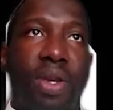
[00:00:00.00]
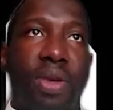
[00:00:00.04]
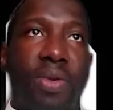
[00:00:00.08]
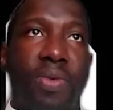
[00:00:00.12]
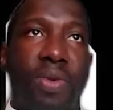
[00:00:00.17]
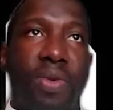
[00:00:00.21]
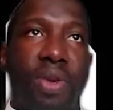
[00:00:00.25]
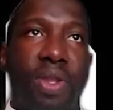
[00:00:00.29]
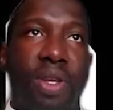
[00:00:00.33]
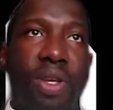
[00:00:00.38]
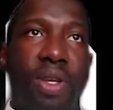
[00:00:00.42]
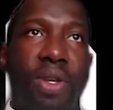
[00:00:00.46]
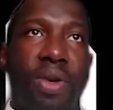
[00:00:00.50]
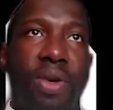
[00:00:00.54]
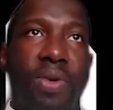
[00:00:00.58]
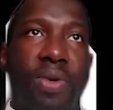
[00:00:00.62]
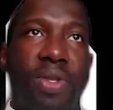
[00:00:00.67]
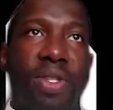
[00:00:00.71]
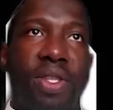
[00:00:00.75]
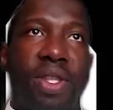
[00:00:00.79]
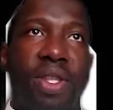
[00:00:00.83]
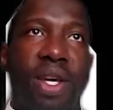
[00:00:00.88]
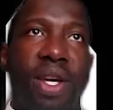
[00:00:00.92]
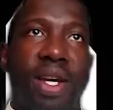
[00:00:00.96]
whither
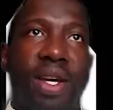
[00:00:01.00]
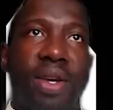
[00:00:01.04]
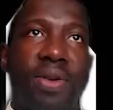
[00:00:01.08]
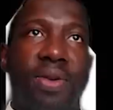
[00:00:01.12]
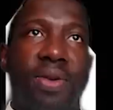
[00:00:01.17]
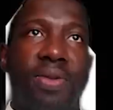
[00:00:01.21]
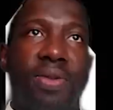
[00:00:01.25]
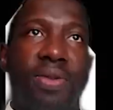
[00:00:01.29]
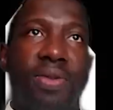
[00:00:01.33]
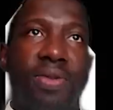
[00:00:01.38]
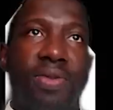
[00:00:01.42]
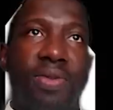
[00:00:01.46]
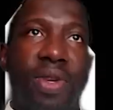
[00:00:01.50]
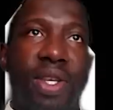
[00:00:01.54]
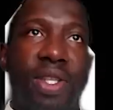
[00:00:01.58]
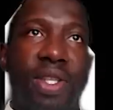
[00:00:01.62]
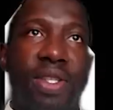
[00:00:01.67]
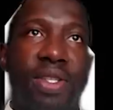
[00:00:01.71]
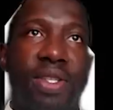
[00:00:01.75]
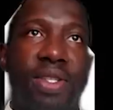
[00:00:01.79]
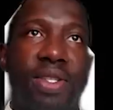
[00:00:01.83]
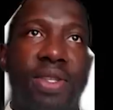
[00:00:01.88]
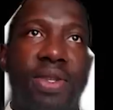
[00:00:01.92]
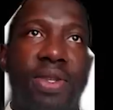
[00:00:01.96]
goest thou,
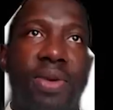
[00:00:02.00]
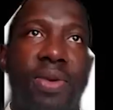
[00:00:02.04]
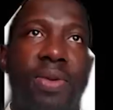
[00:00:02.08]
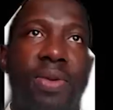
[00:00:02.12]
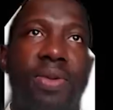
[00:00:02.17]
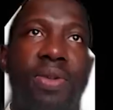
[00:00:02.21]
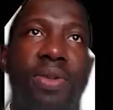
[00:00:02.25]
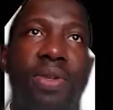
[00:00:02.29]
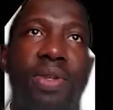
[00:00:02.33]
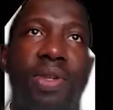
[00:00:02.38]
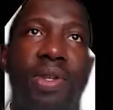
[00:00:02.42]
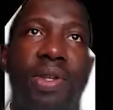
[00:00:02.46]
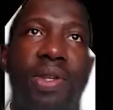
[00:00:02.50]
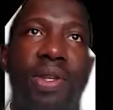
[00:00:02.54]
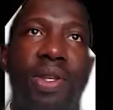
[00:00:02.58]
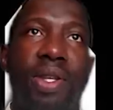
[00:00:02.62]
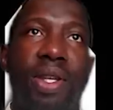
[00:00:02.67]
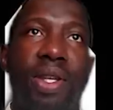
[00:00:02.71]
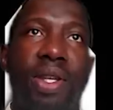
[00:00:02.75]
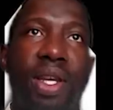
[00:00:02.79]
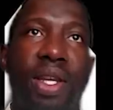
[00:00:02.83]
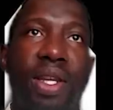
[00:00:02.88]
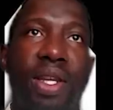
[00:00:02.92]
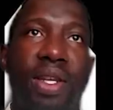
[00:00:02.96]
wretched soul,
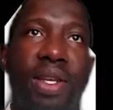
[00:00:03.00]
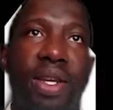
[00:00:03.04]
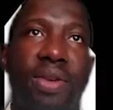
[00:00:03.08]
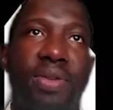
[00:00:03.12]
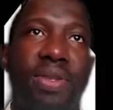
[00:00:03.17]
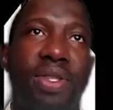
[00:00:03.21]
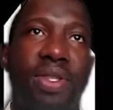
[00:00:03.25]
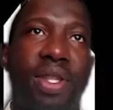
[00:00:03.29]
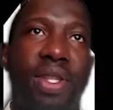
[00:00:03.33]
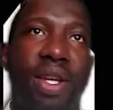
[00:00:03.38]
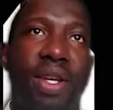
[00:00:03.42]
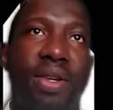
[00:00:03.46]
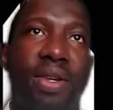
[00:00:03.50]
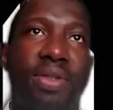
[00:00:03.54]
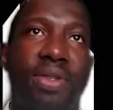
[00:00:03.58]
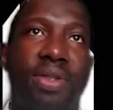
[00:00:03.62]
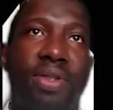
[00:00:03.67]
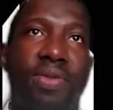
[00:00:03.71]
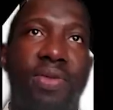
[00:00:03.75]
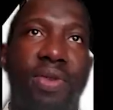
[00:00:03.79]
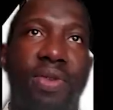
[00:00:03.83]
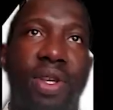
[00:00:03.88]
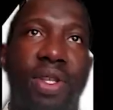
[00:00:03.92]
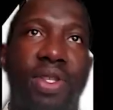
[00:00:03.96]
and darest thou to
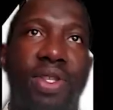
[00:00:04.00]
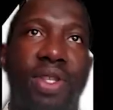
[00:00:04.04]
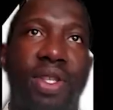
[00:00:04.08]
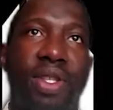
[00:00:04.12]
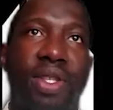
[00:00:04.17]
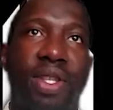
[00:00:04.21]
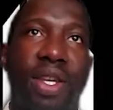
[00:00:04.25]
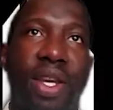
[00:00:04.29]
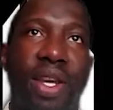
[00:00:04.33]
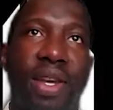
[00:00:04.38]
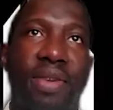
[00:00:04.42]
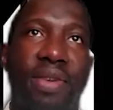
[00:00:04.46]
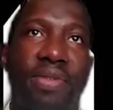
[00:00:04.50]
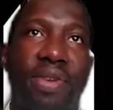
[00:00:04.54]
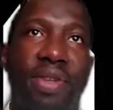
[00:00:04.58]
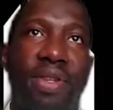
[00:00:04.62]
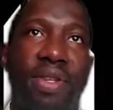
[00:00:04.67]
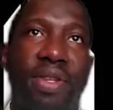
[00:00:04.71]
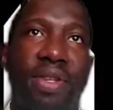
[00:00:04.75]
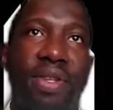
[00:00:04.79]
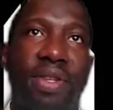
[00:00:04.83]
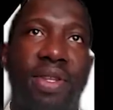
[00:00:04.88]
rush into heaven?